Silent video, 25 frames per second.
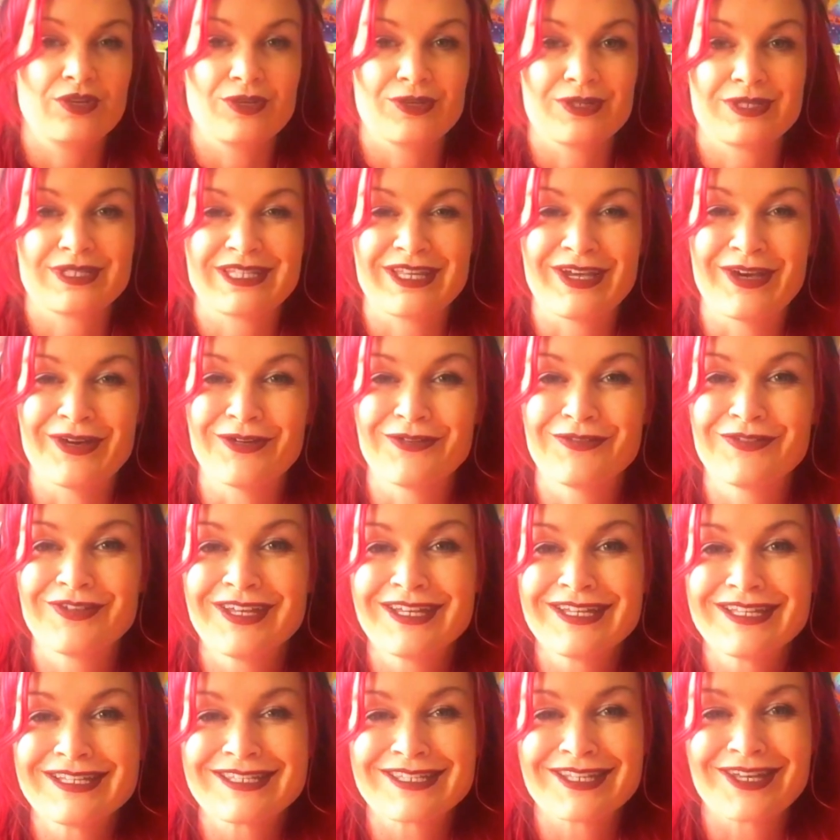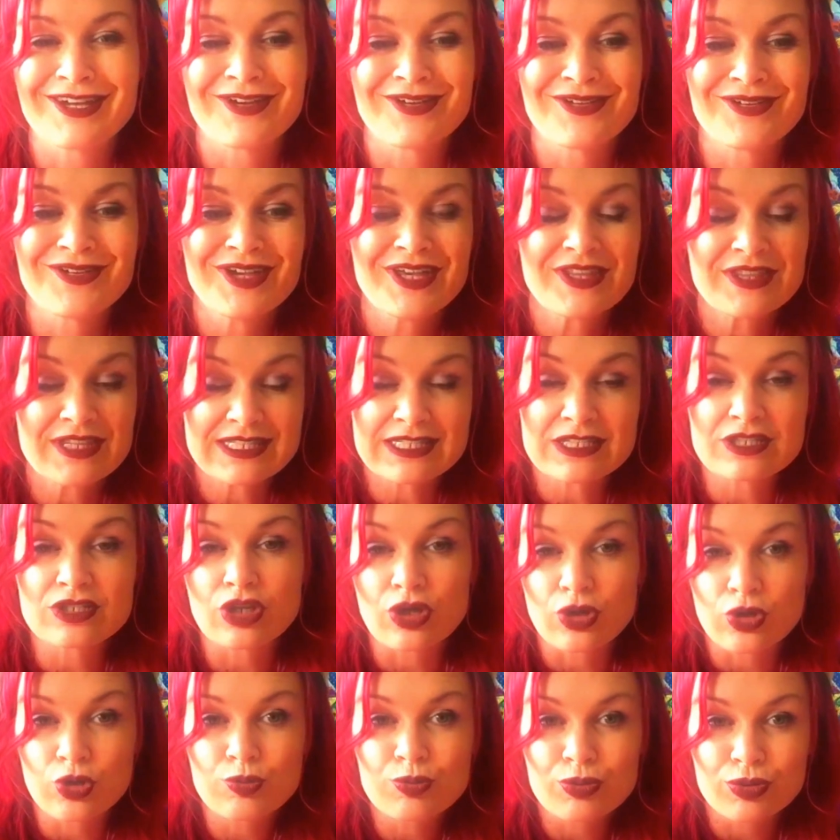yourself. So this is an
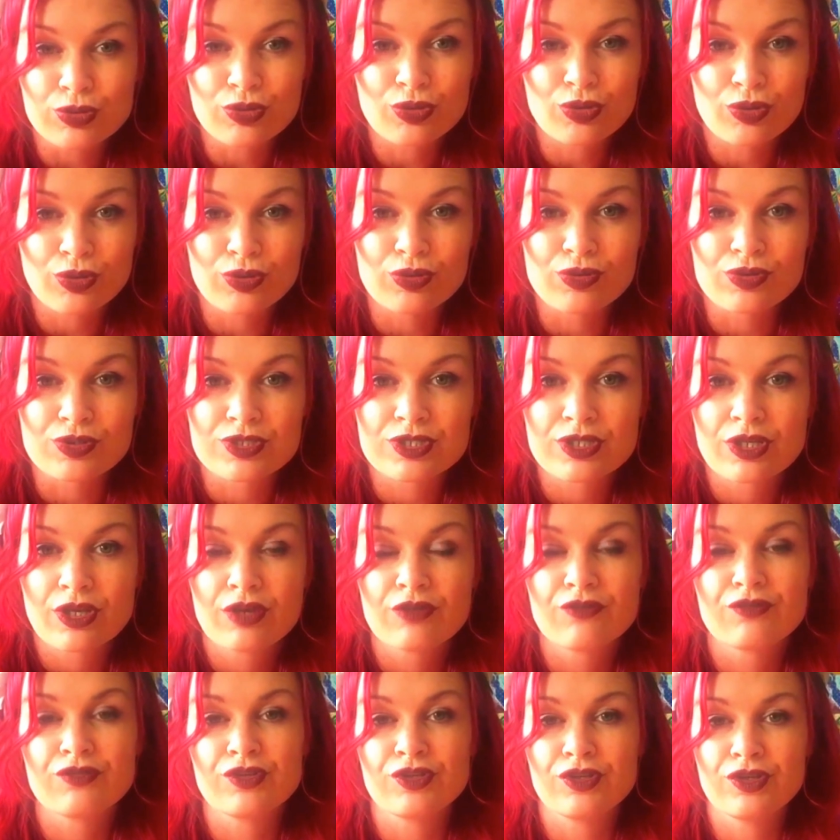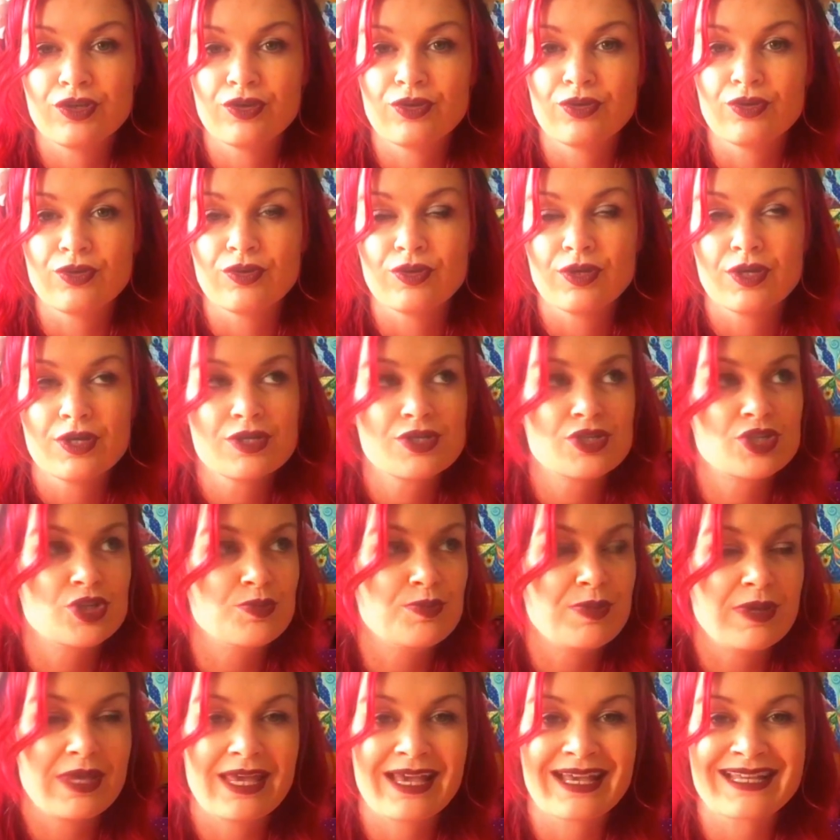open course for you to
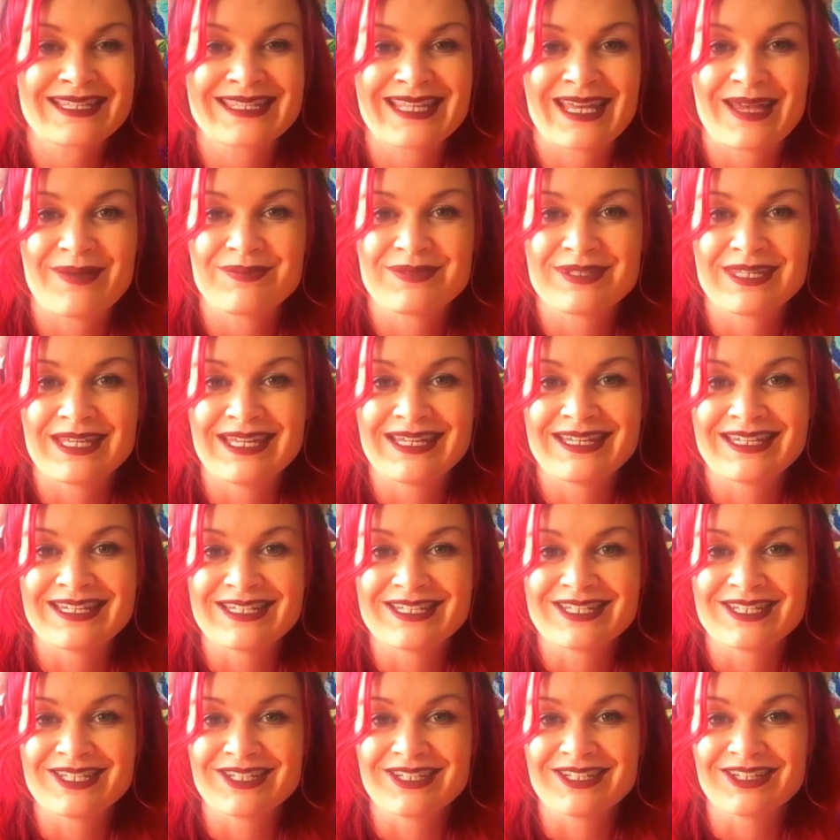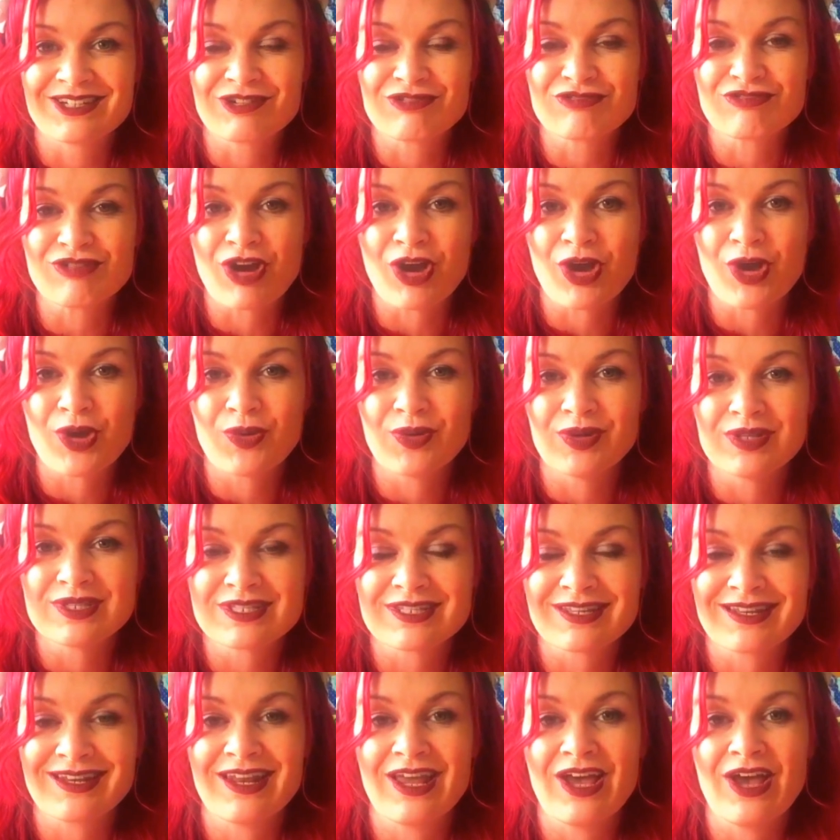be accepted and to grow and
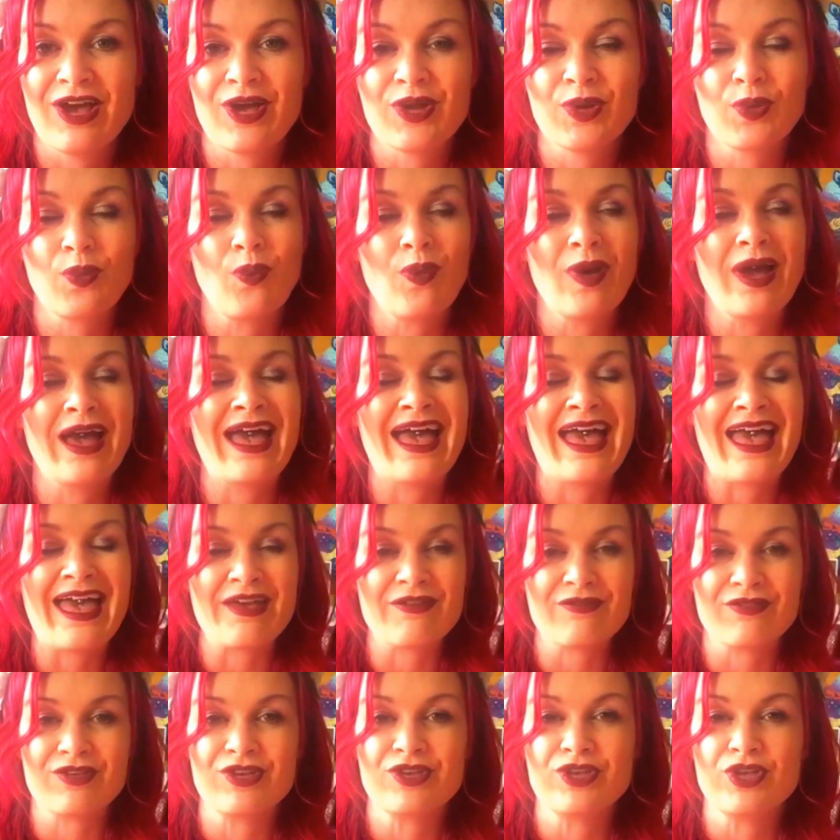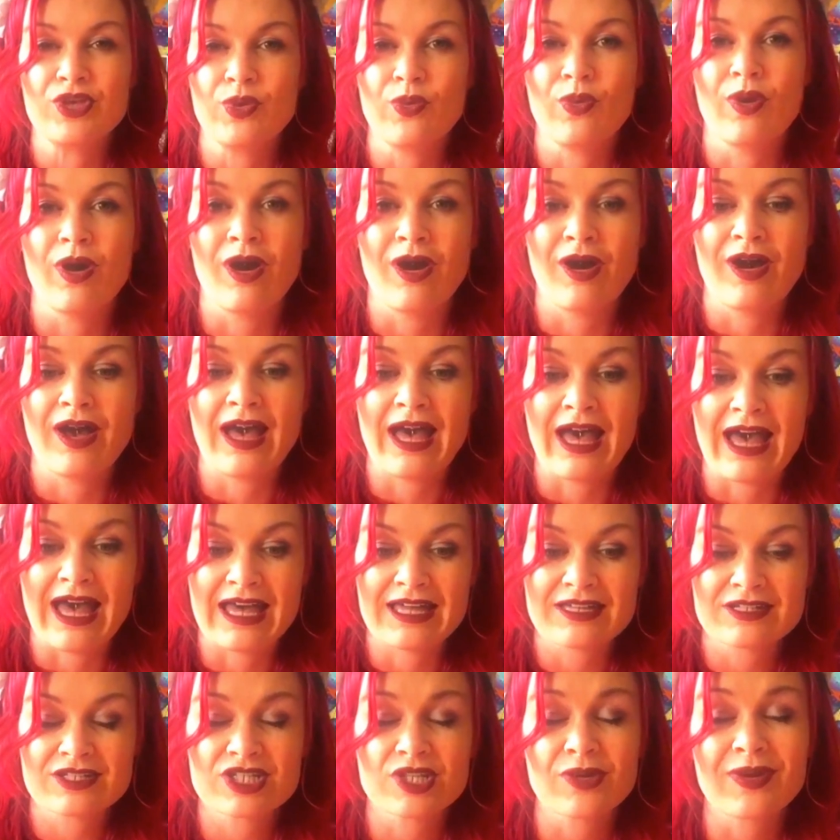to learn wherever you are
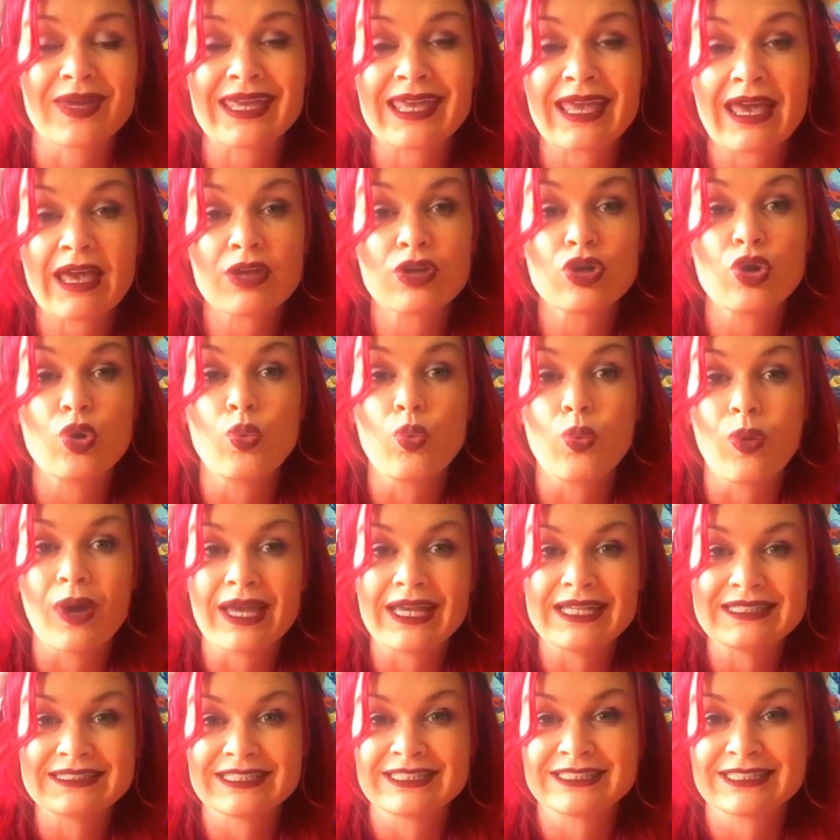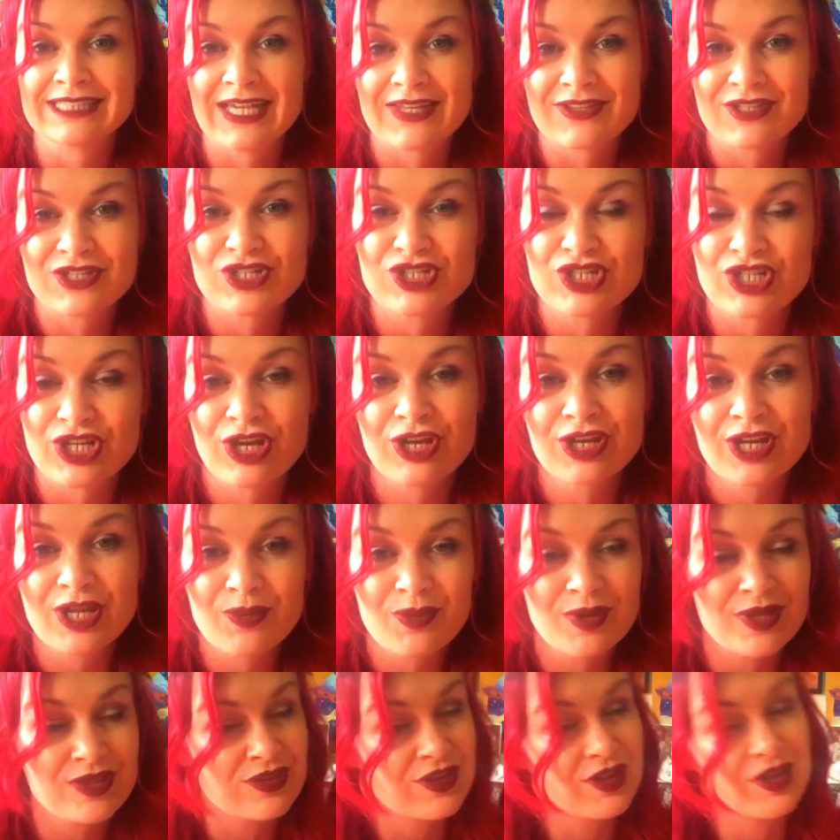at. So I cannot wait to share this journey
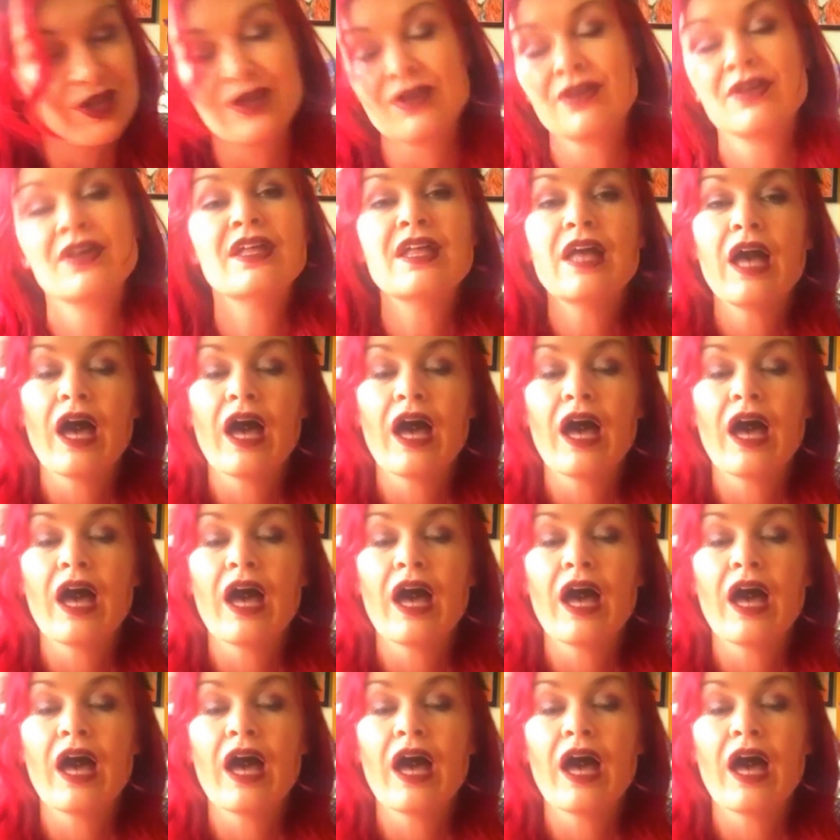with you.